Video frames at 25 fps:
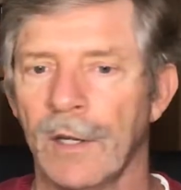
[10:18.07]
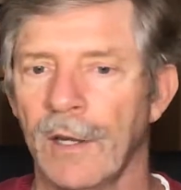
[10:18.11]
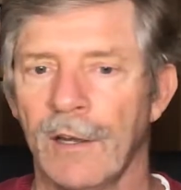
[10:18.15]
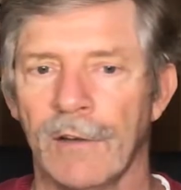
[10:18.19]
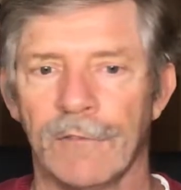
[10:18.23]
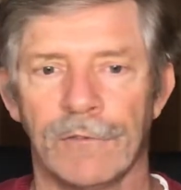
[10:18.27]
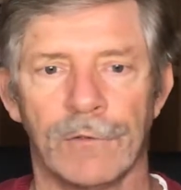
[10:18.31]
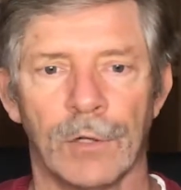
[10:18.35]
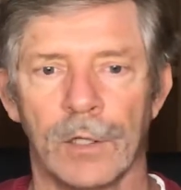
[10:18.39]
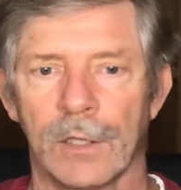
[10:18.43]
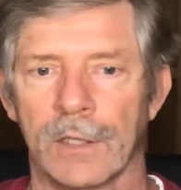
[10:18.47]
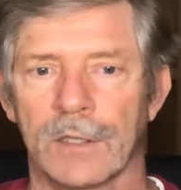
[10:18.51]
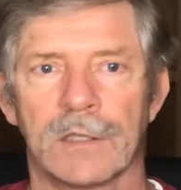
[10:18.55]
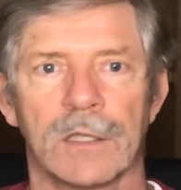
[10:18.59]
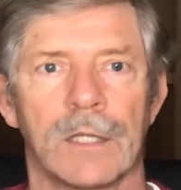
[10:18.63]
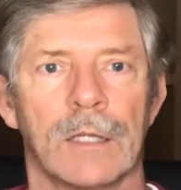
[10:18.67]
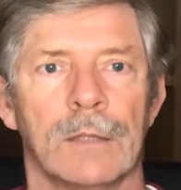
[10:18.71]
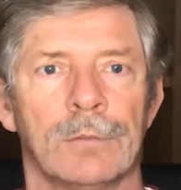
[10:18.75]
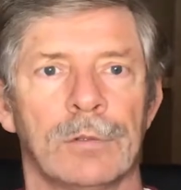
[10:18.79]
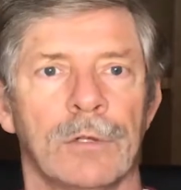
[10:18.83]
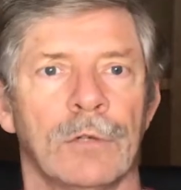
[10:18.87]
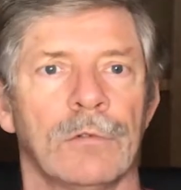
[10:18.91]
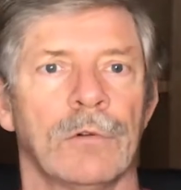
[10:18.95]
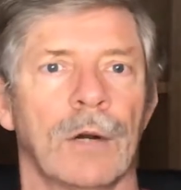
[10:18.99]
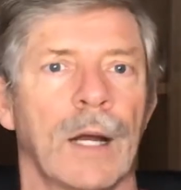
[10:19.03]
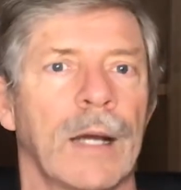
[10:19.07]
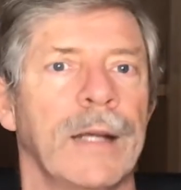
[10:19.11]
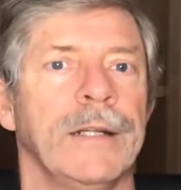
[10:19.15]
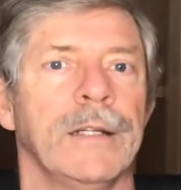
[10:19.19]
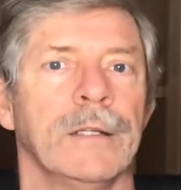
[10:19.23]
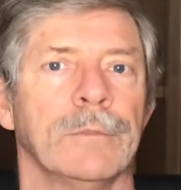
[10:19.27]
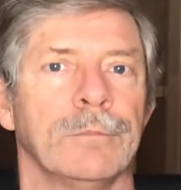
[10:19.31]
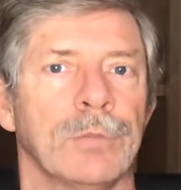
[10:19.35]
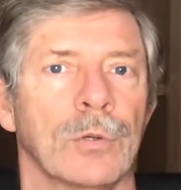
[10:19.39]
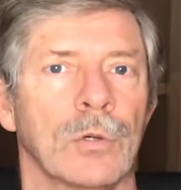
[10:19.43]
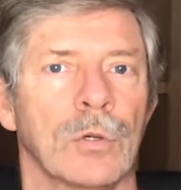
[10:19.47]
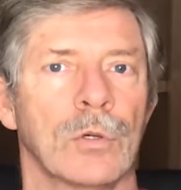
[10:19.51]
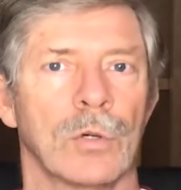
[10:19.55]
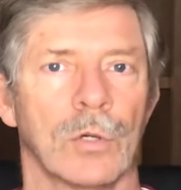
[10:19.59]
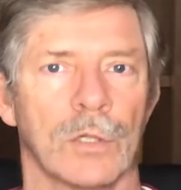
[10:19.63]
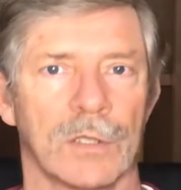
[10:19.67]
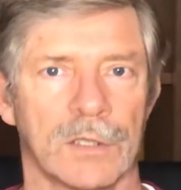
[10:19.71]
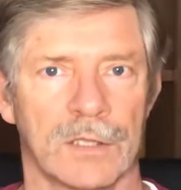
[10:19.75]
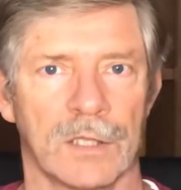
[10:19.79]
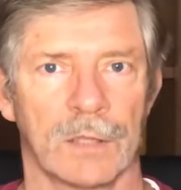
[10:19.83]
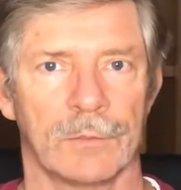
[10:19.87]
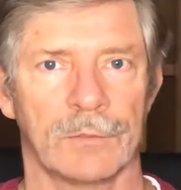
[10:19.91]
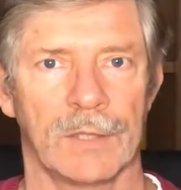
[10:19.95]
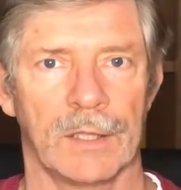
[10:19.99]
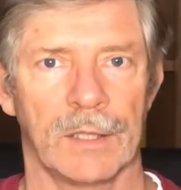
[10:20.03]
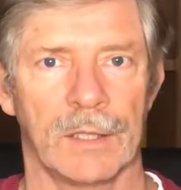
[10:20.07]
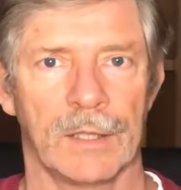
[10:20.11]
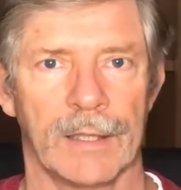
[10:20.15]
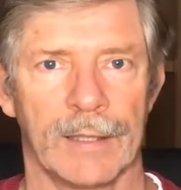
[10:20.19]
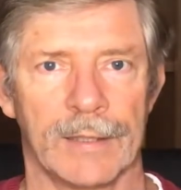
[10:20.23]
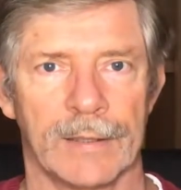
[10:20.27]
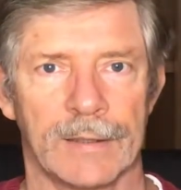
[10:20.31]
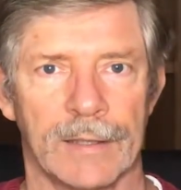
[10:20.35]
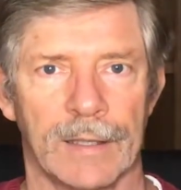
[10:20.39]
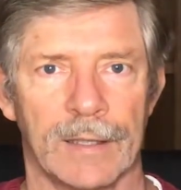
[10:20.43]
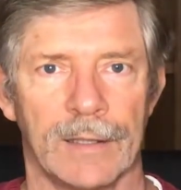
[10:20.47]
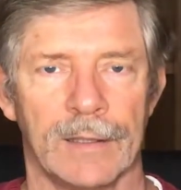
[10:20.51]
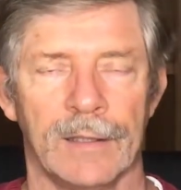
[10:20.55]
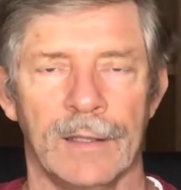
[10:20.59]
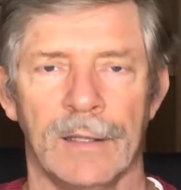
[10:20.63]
for example, write a book or something like that,